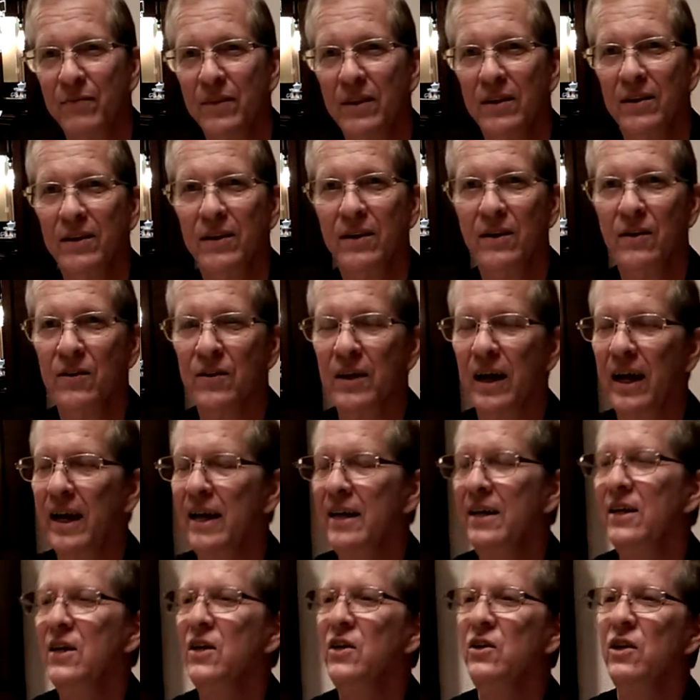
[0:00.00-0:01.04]
Yeah.
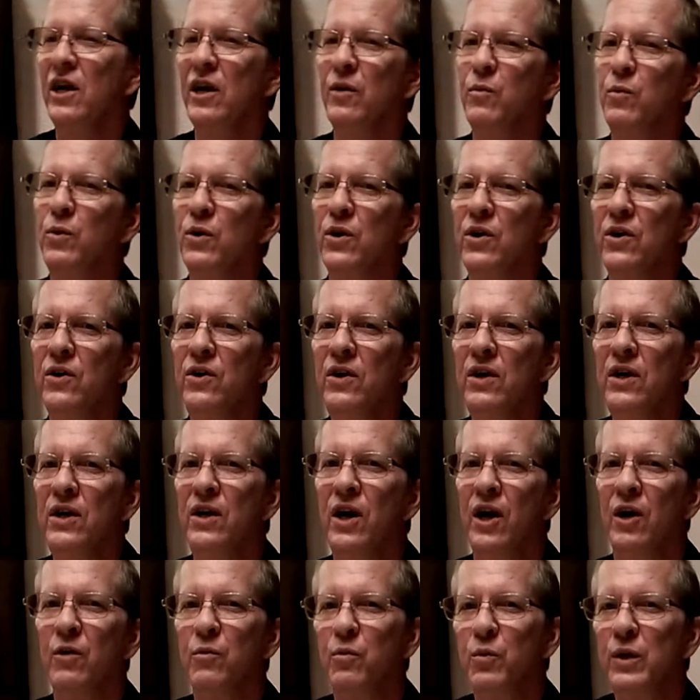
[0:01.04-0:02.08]
Okay? Now we're
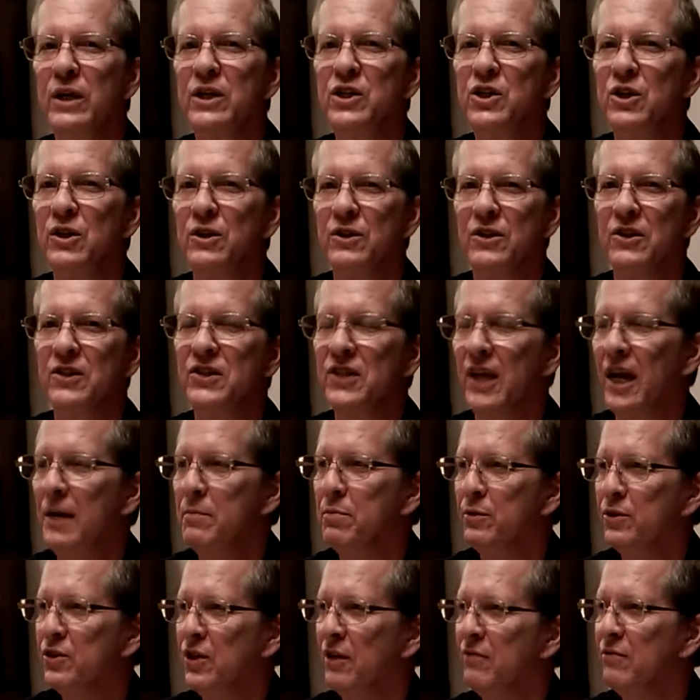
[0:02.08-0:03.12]
original disciples